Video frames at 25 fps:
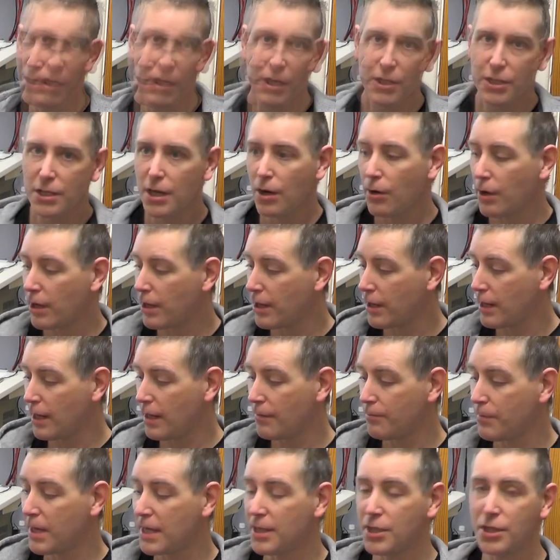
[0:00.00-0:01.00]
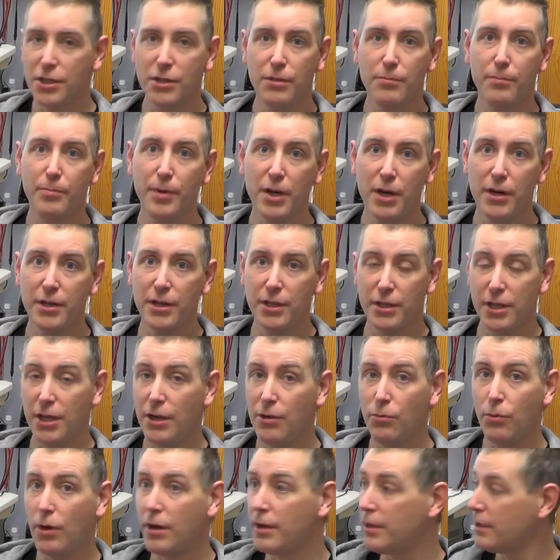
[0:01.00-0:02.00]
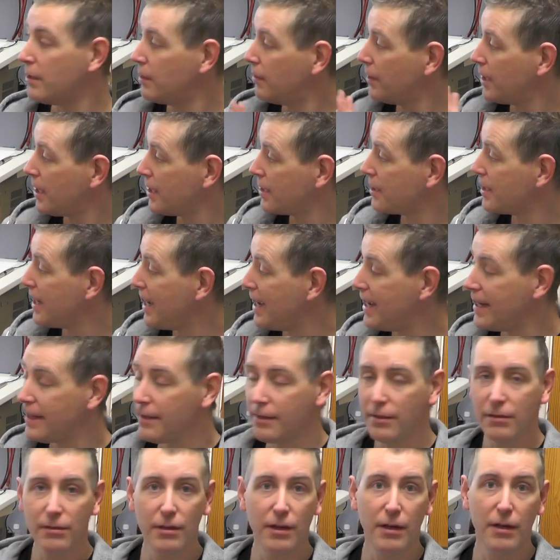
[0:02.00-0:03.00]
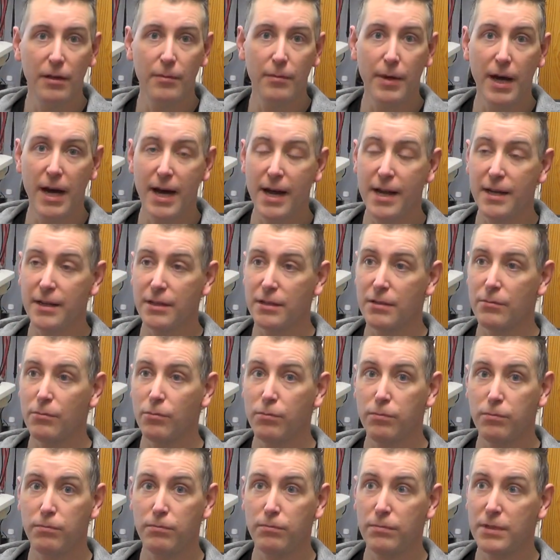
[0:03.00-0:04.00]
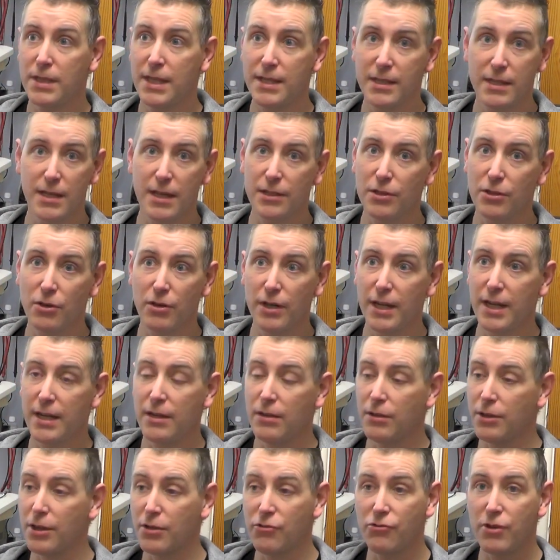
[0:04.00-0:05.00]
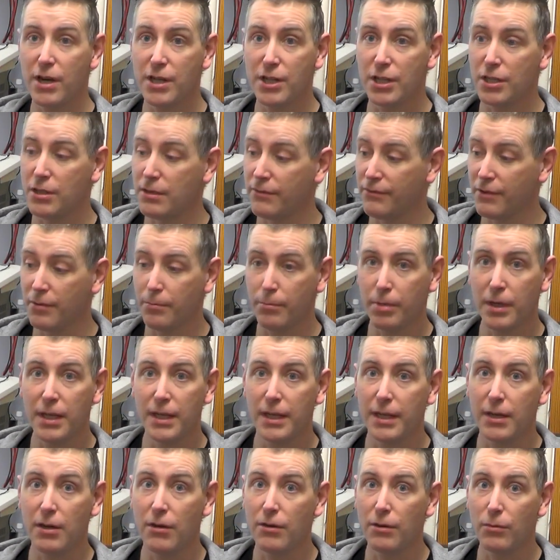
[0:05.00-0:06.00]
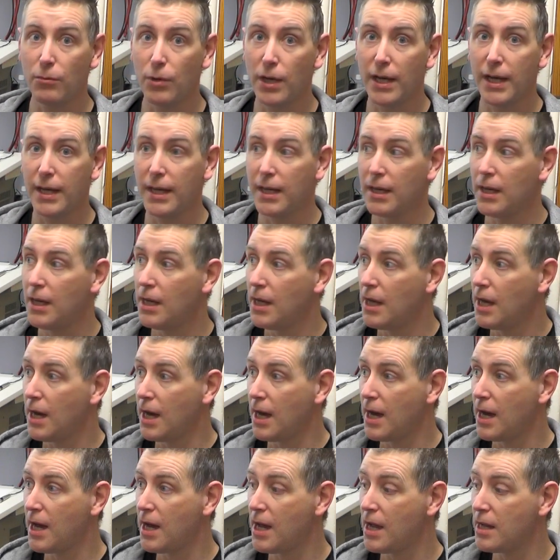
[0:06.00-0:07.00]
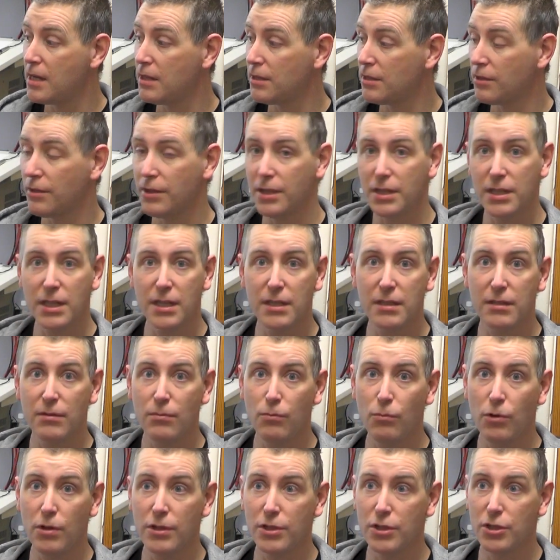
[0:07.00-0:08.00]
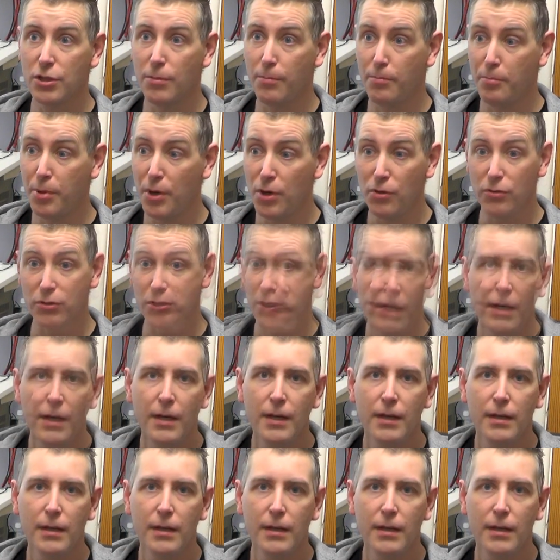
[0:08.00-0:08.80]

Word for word: So I, I managed to burn a new one, that's in, um, and since that's gone in, the crashes have completely gone away and the system wants to boot.